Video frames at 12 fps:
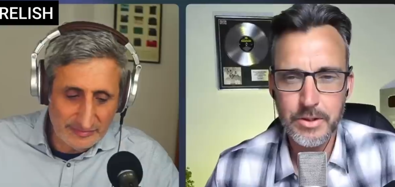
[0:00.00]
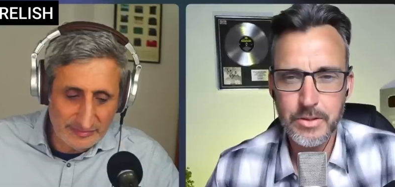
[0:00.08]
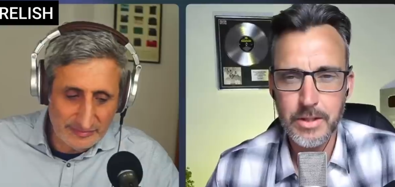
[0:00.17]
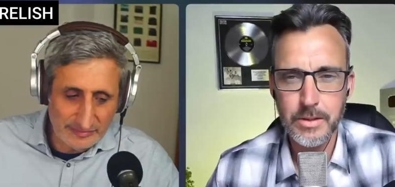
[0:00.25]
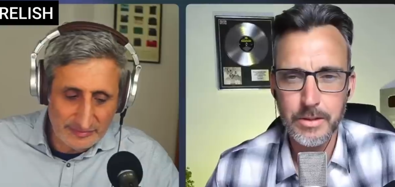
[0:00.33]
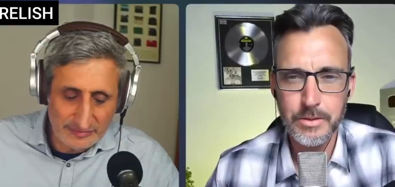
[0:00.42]
Speaker 1: or the
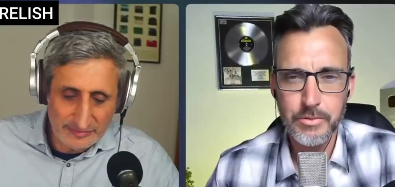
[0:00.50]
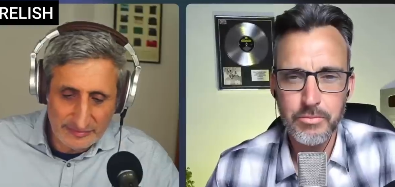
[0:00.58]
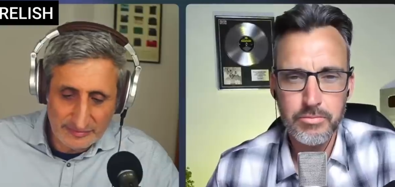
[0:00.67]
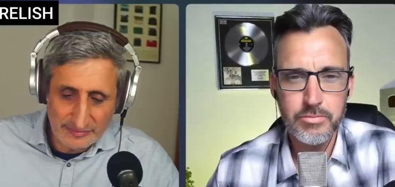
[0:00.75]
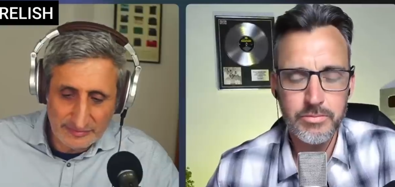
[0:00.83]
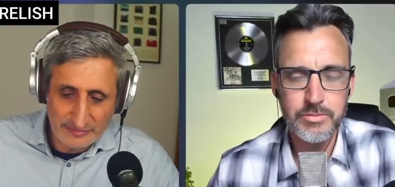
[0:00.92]
struggle,
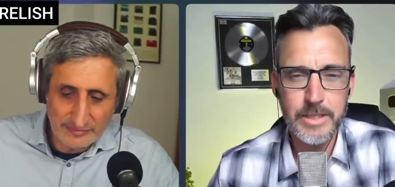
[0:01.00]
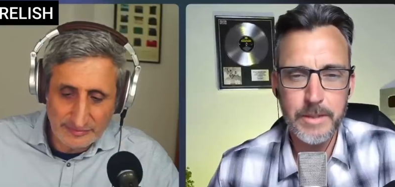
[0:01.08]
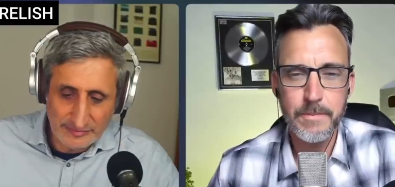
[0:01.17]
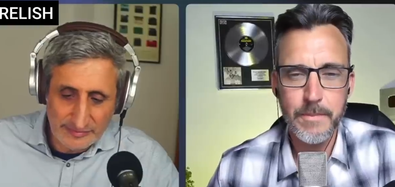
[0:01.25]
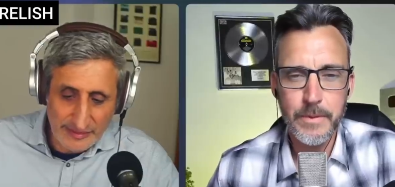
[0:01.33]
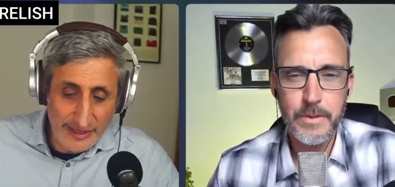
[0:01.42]
you,
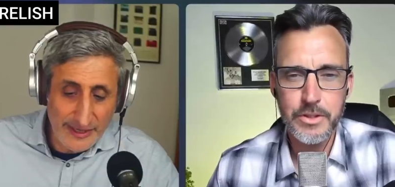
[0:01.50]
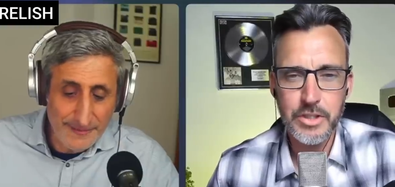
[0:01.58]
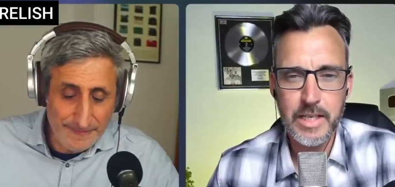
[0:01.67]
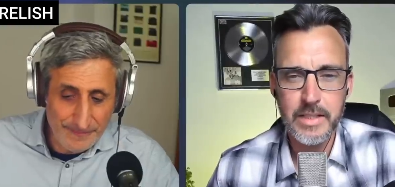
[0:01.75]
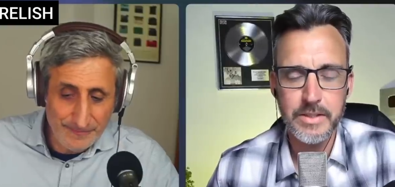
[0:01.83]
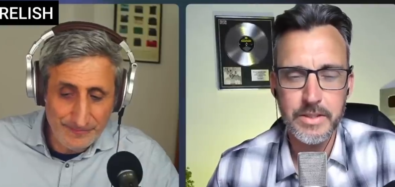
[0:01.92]
yeah, yeah,
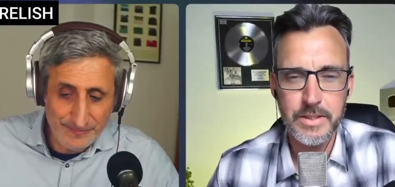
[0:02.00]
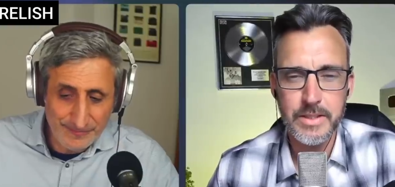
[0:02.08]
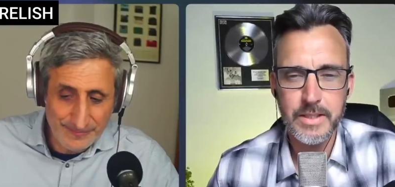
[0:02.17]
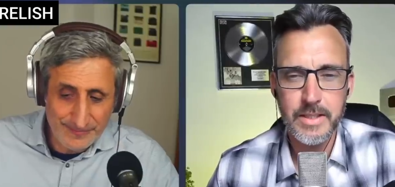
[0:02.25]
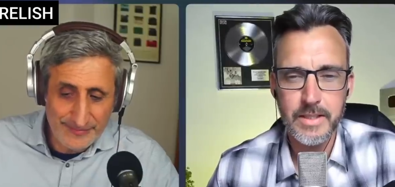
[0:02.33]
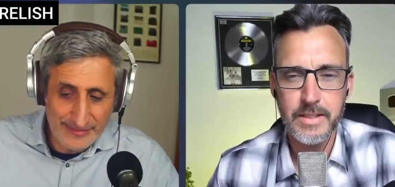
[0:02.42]
the
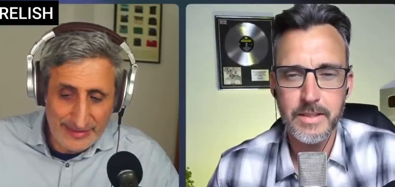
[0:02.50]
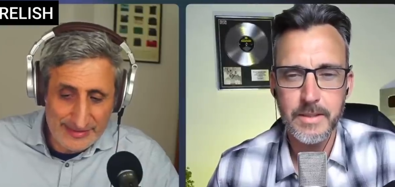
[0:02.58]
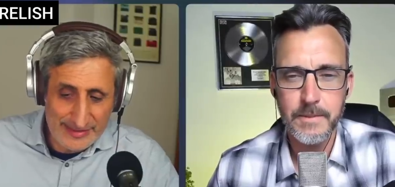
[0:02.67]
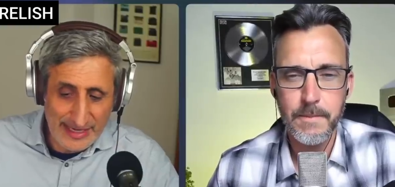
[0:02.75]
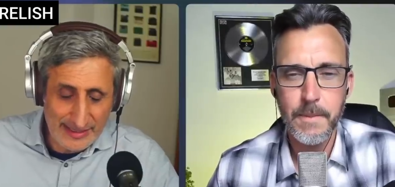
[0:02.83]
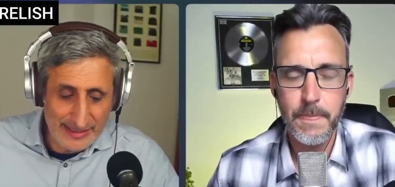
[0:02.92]
challenge in this case,
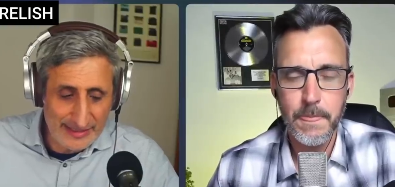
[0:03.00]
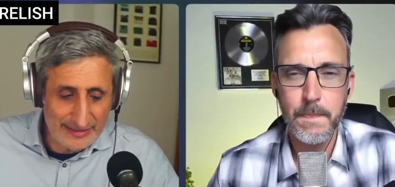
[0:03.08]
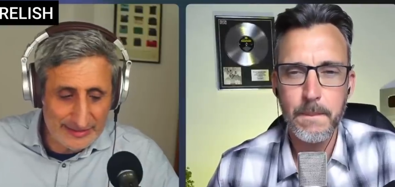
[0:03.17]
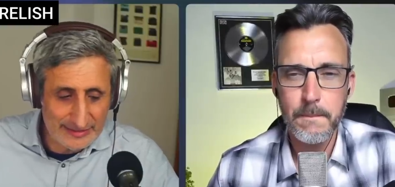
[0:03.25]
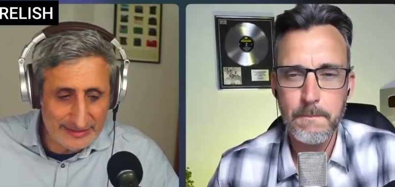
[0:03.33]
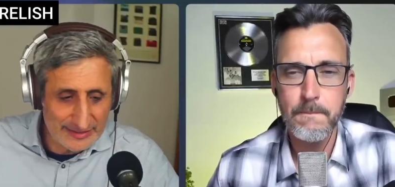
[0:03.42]
exactly.
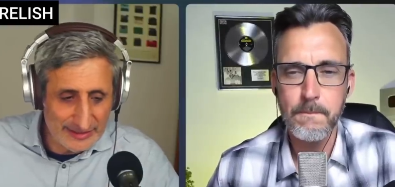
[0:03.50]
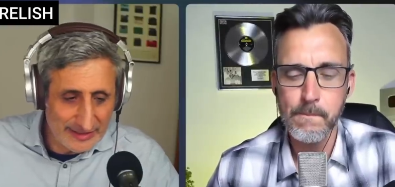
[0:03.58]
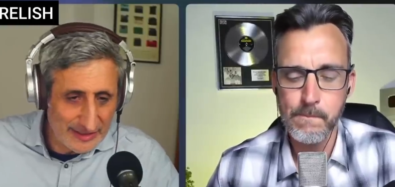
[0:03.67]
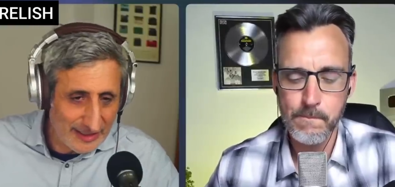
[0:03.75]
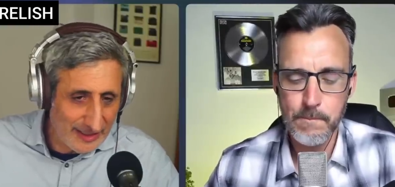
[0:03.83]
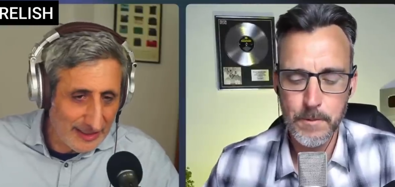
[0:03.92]

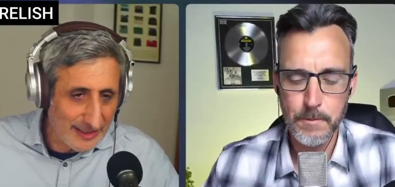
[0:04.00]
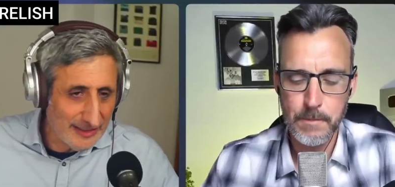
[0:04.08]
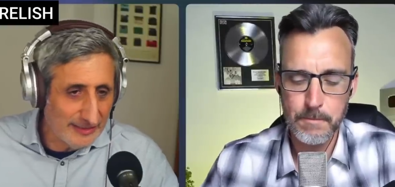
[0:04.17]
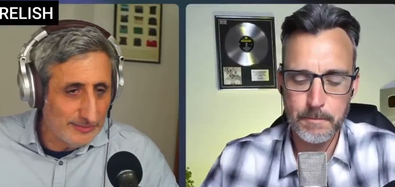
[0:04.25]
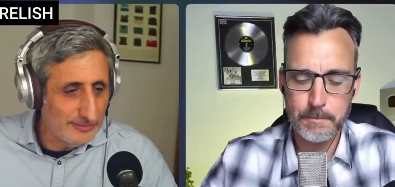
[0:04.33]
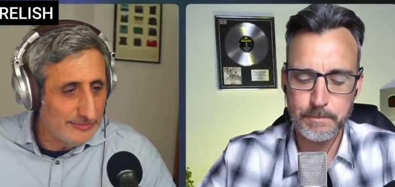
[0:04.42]
Speaker 2: Hmm, um, yeah.
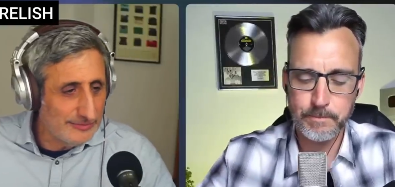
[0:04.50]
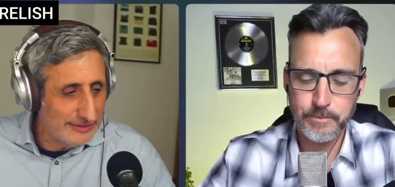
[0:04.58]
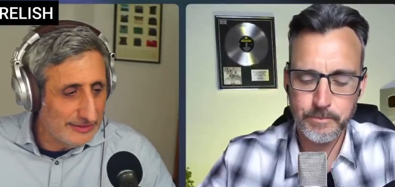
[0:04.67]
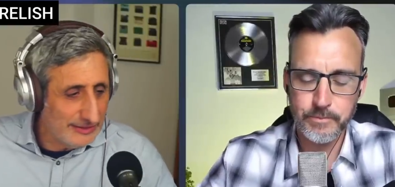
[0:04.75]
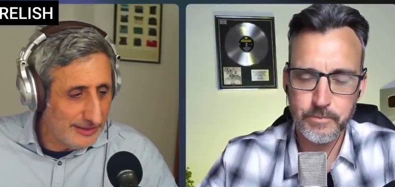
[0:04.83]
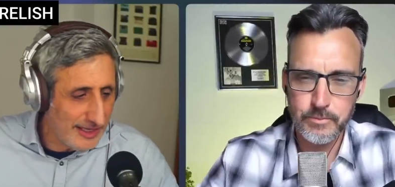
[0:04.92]
Mm, um,
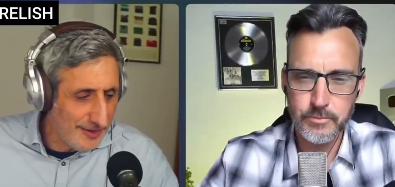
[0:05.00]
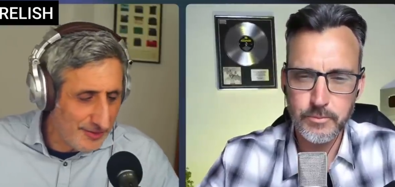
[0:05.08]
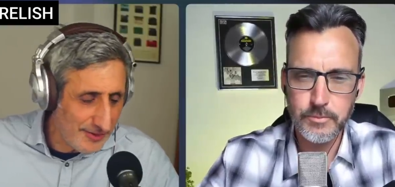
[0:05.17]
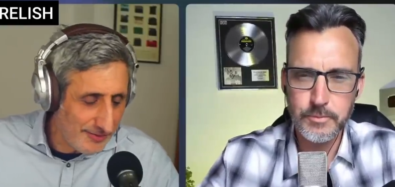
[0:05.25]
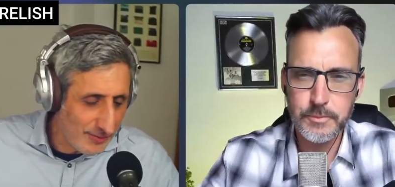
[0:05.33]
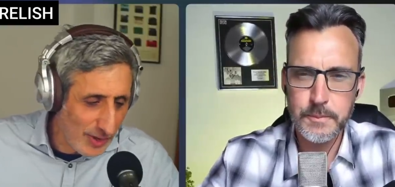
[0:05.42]

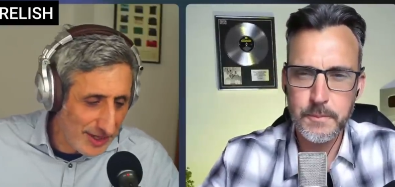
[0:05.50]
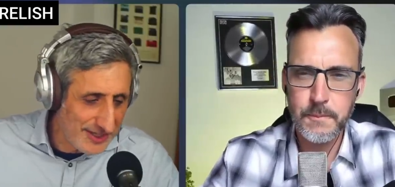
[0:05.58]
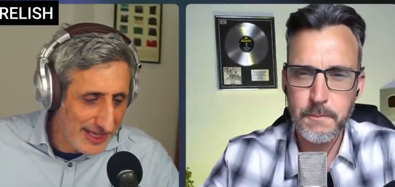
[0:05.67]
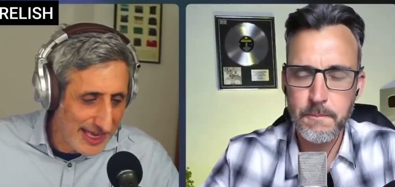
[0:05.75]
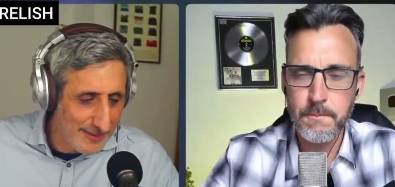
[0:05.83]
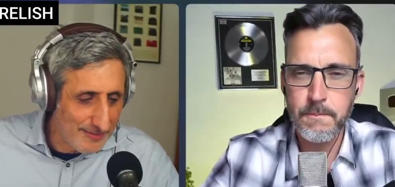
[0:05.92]
yeah, West
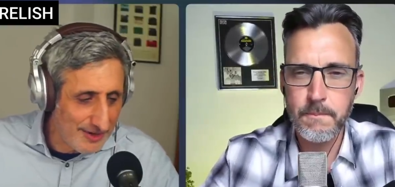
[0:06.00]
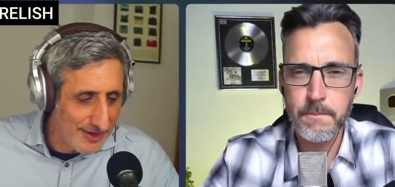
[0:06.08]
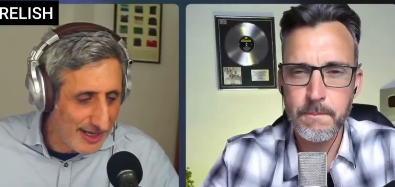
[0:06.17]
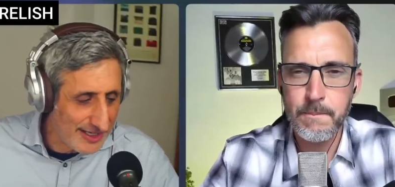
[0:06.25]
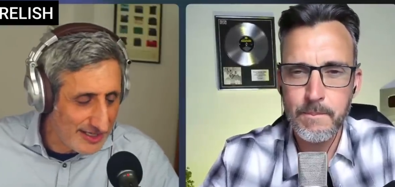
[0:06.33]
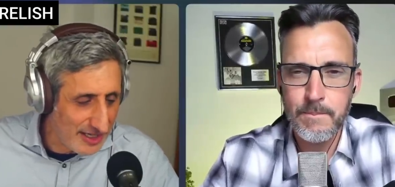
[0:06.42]
Ham
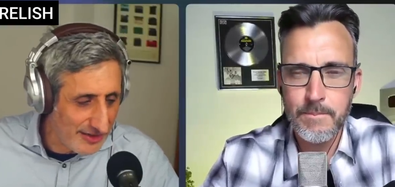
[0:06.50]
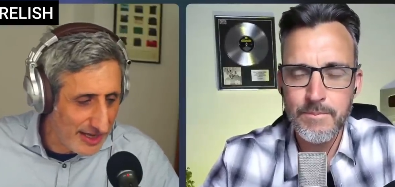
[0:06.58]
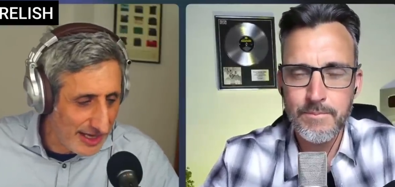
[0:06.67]
United are the